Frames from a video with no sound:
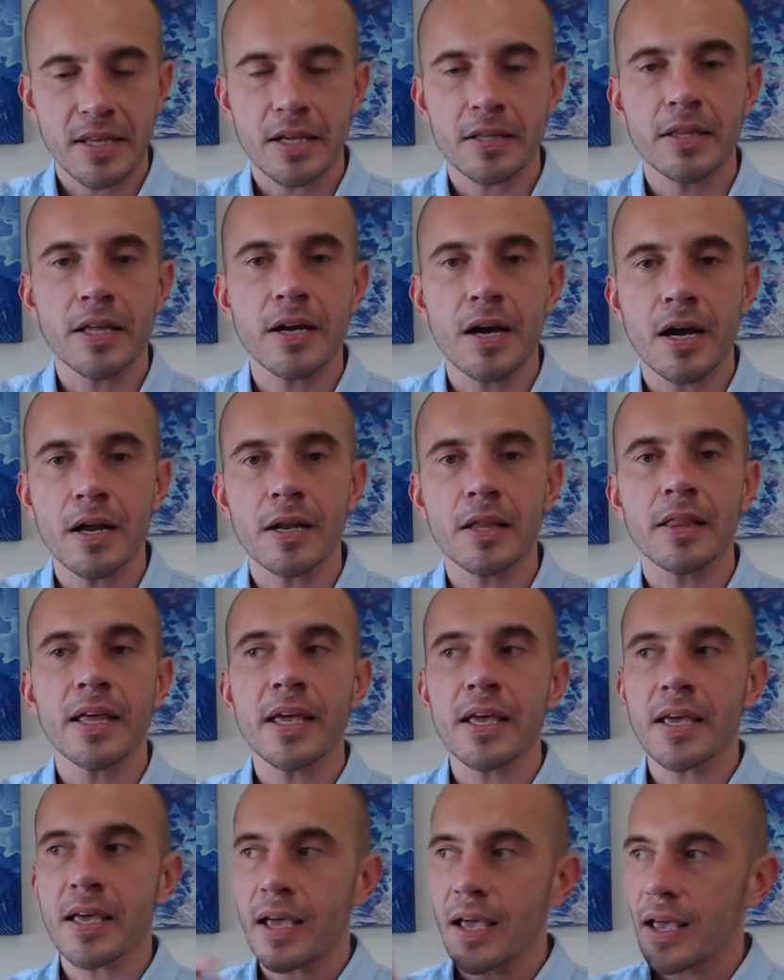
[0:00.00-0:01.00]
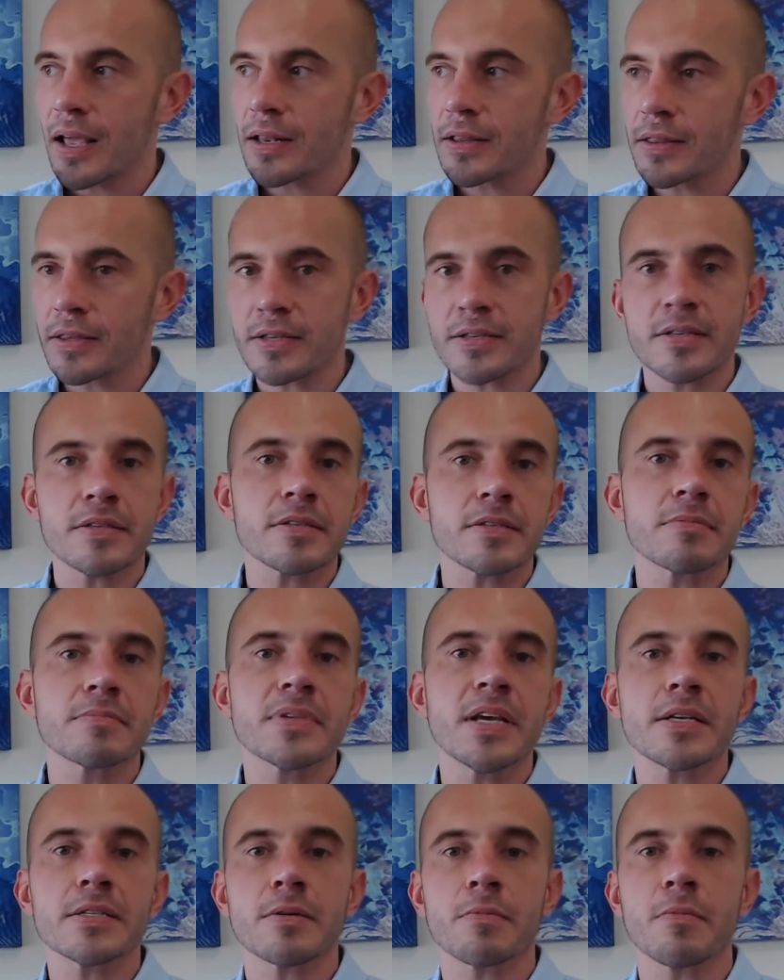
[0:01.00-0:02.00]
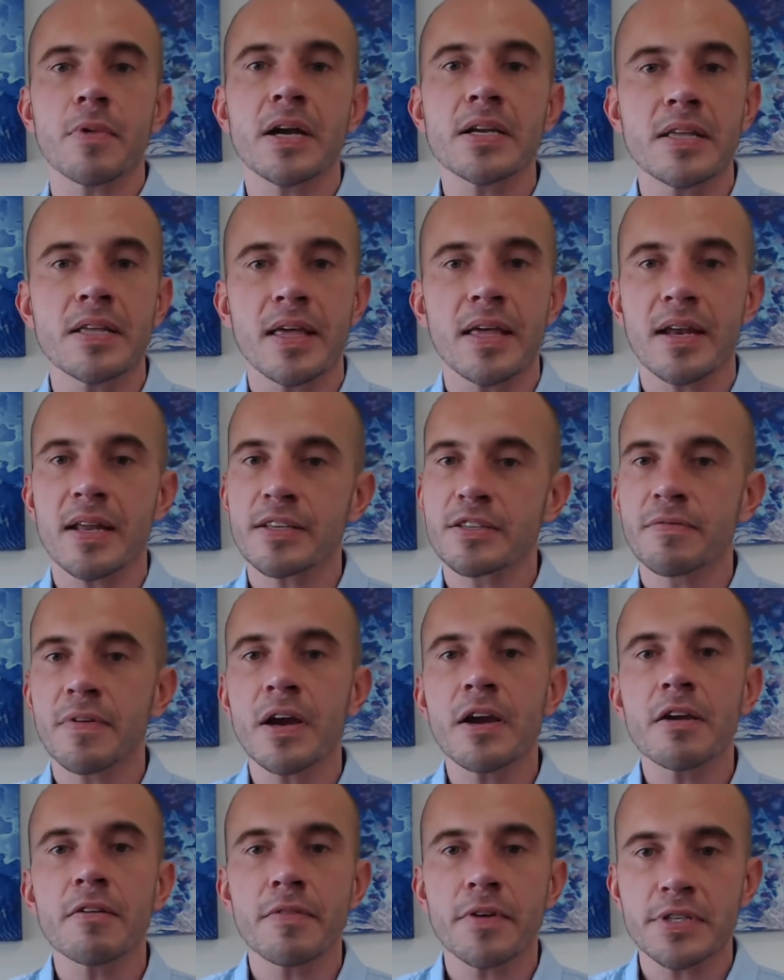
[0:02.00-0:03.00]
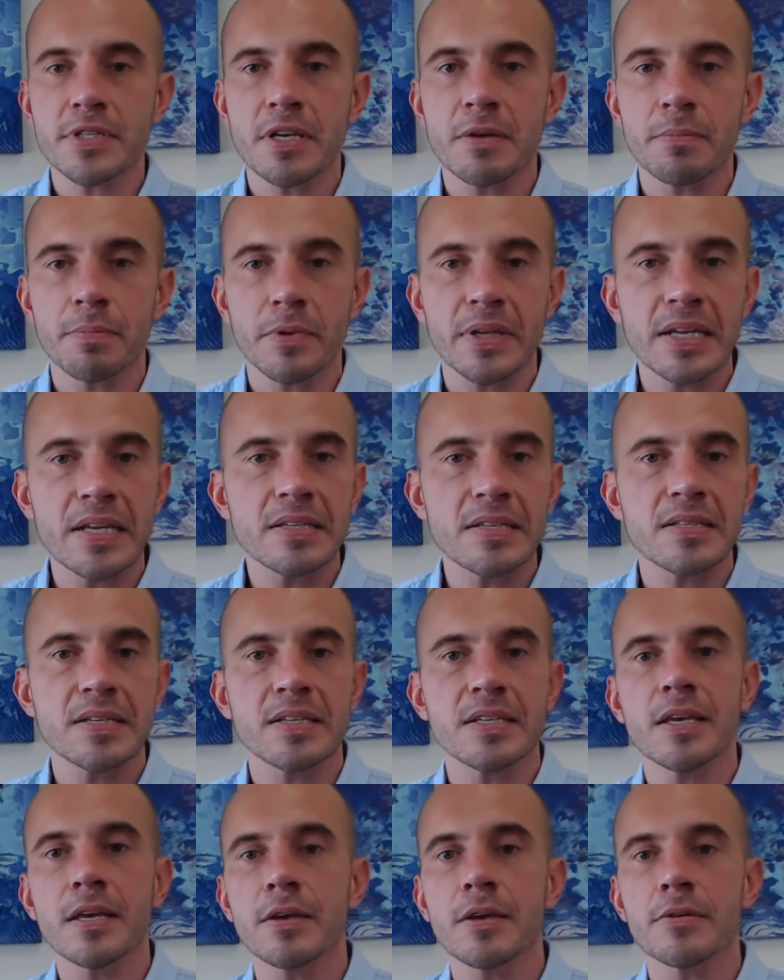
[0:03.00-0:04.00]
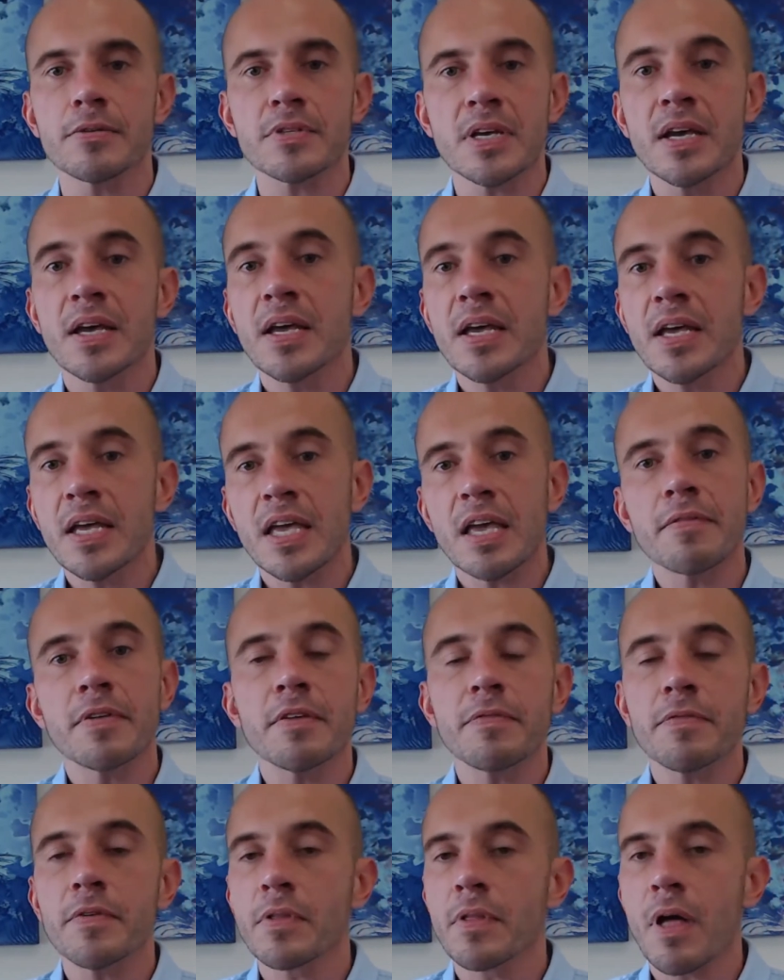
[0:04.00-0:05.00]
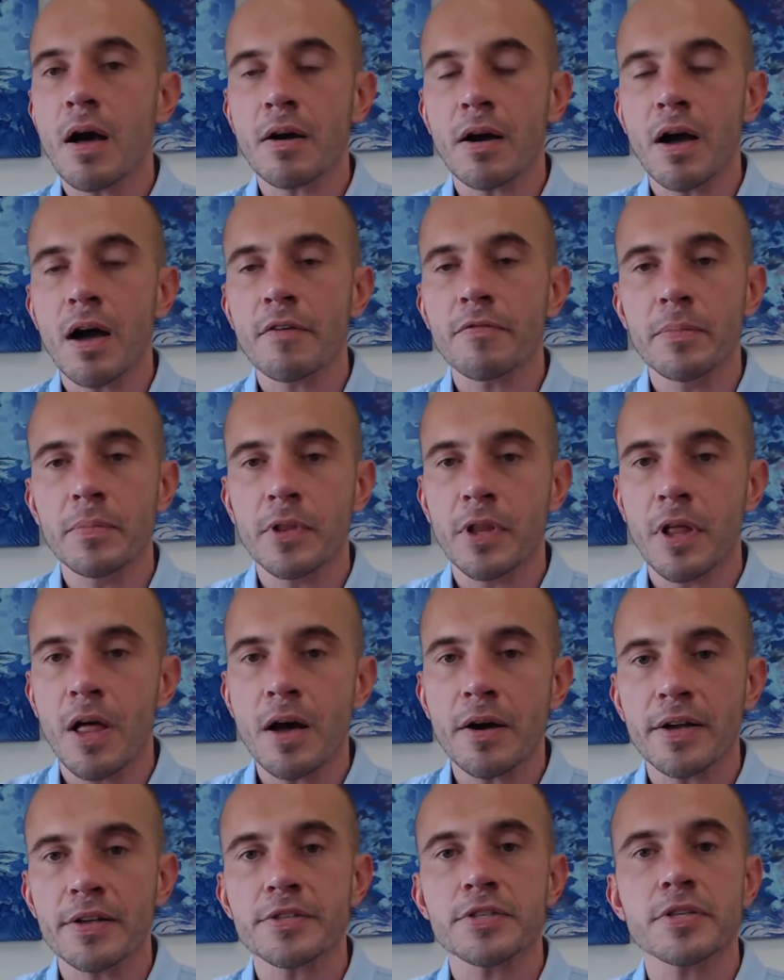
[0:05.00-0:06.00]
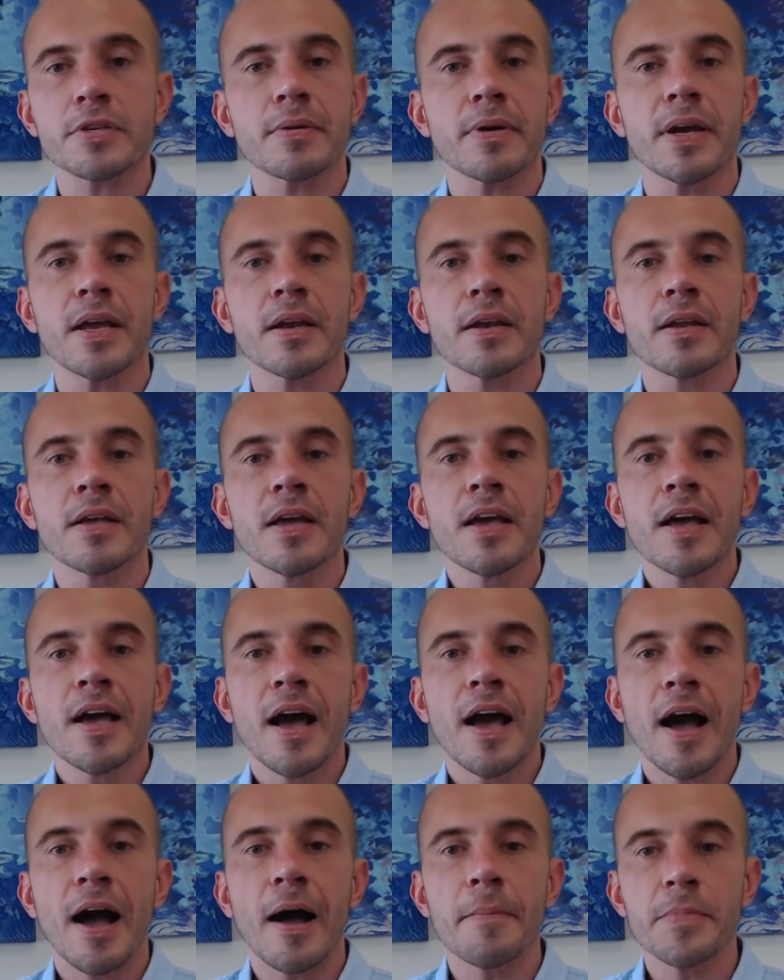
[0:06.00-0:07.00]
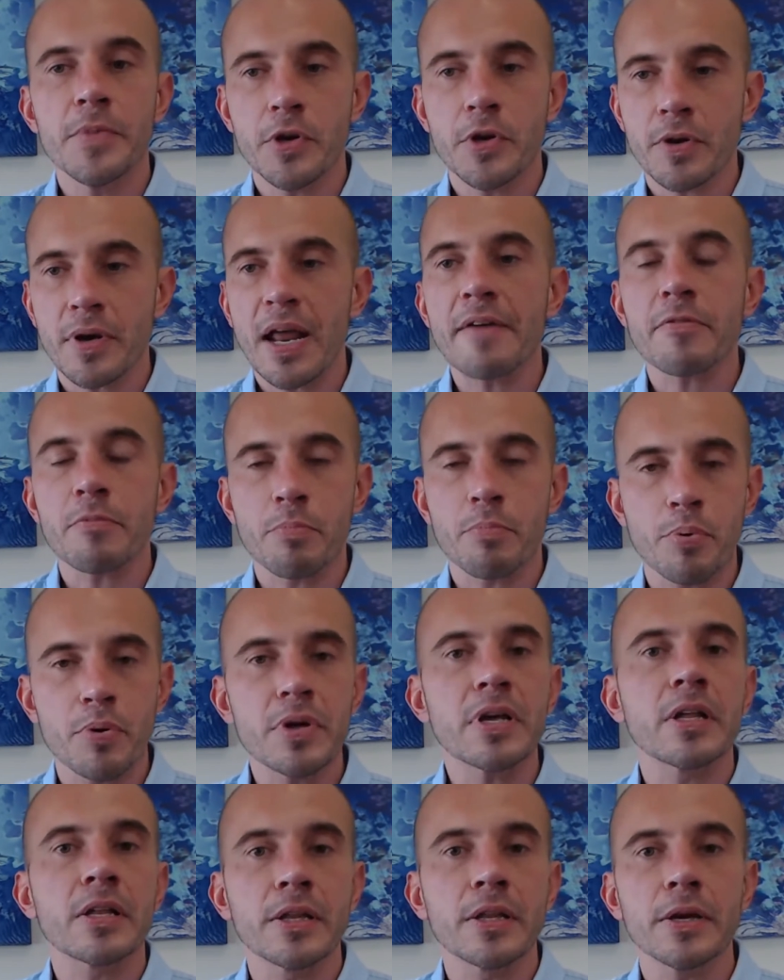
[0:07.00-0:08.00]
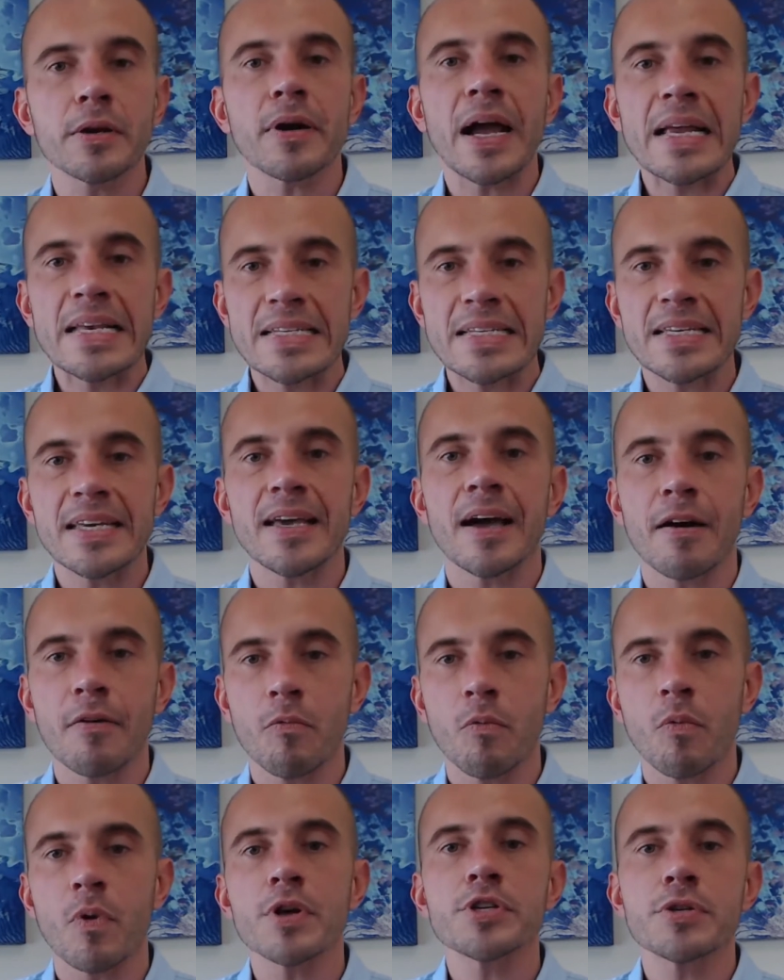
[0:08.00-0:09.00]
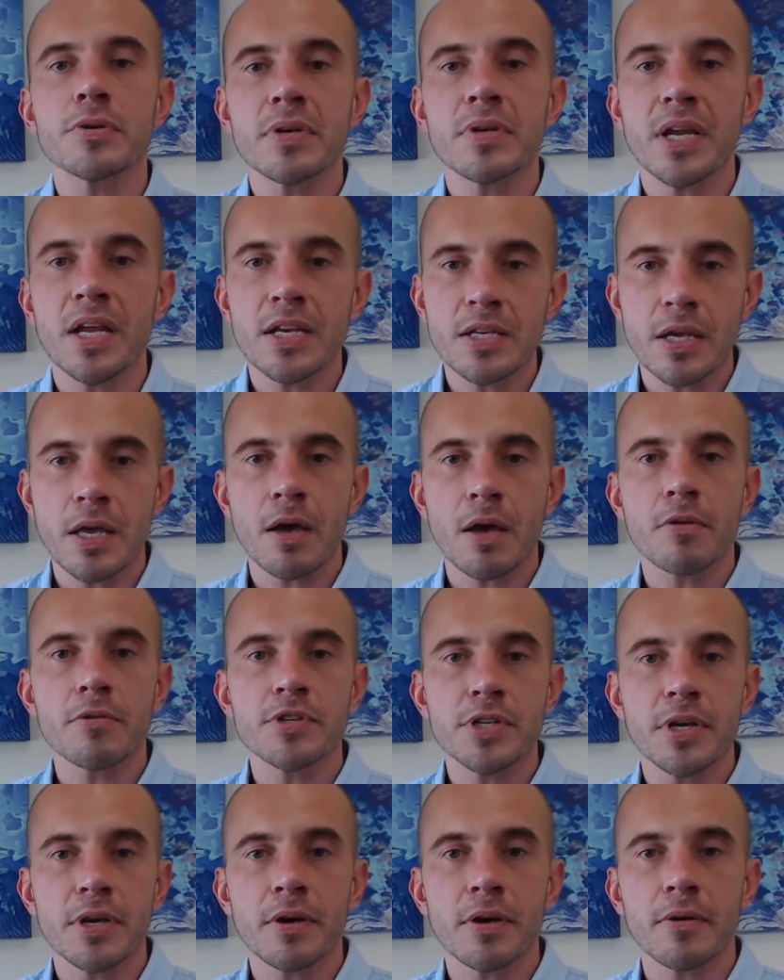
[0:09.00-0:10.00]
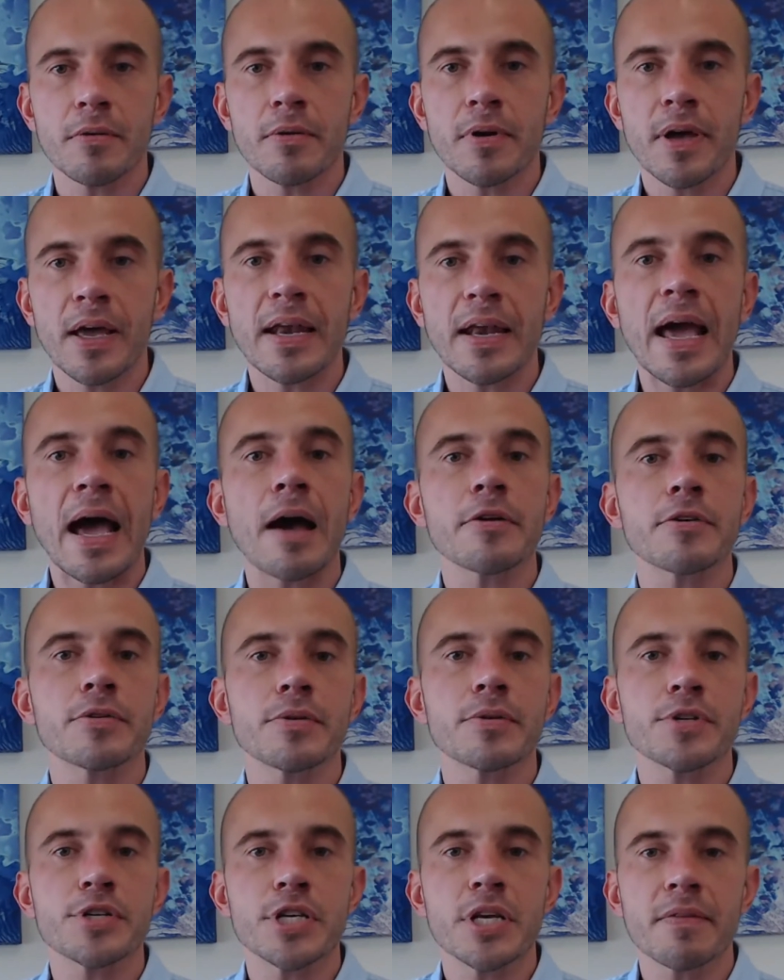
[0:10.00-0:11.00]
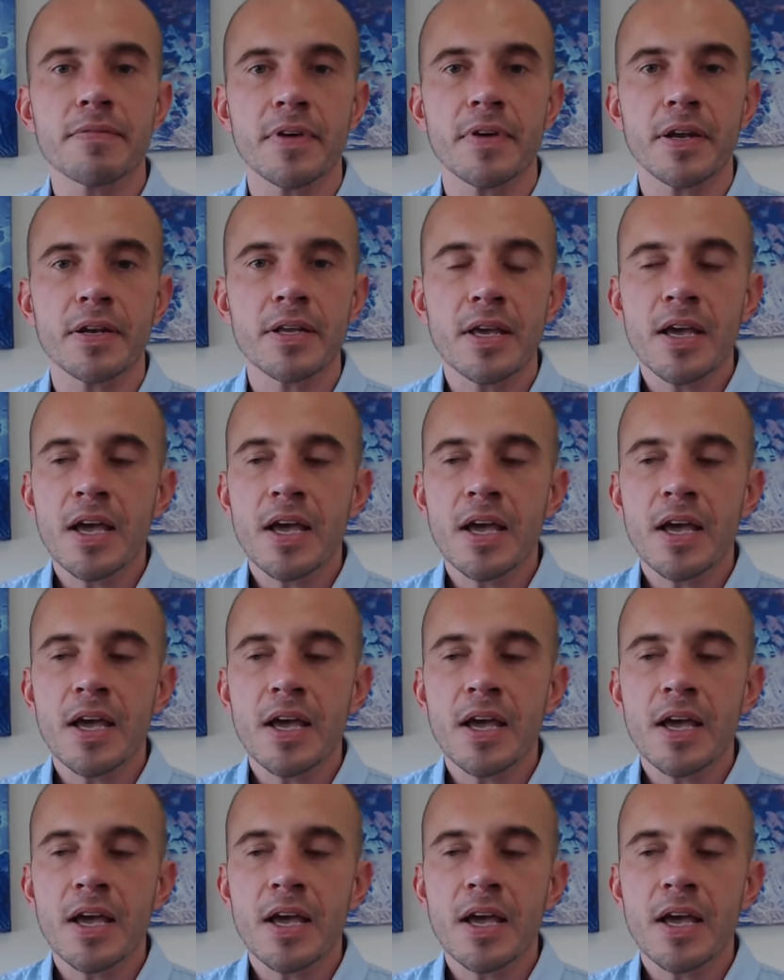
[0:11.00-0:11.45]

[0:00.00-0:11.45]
They click on a link and the system takes them right to that. It's very, very simple and easy to use. Even if you log on from the logon screen, you're going to have a pretty clear idea of what you need to go do and how to achieve it.